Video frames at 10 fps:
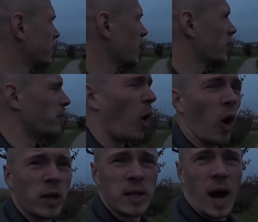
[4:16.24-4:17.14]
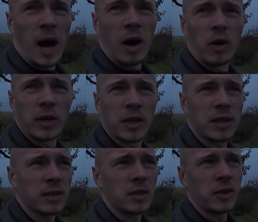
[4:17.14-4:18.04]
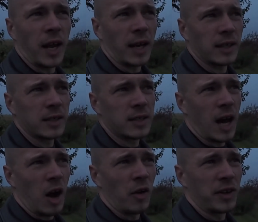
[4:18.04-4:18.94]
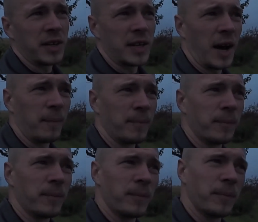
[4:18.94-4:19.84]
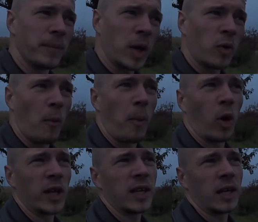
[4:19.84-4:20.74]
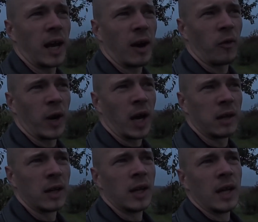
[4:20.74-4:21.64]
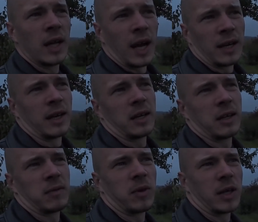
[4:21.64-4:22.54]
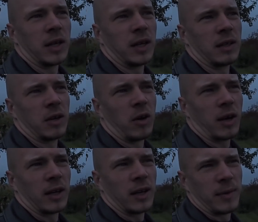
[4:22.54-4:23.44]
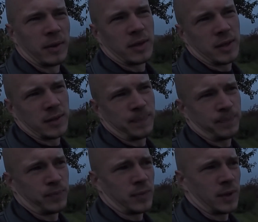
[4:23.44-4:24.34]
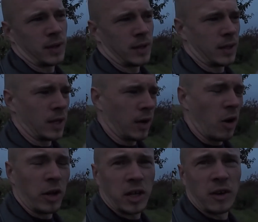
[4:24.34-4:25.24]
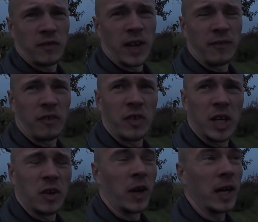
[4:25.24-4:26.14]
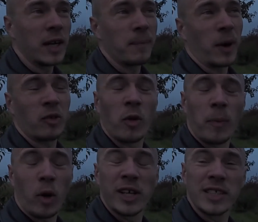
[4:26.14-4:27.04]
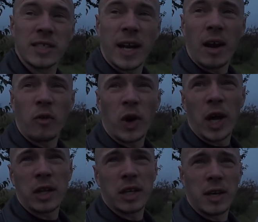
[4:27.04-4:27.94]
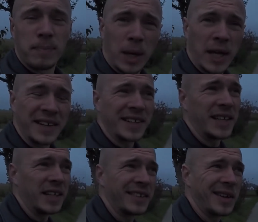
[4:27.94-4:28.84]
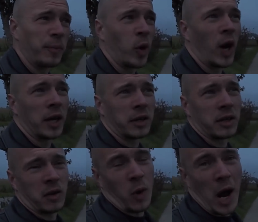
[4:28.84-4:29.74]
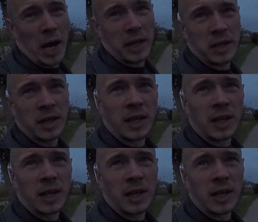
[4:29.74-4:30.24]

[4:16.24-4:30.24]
Small towns, connected towns, some metropolitan areas, and that is what I talk in the cost of living video. In the metropolitan areas, in the bigger cities, the prices rise,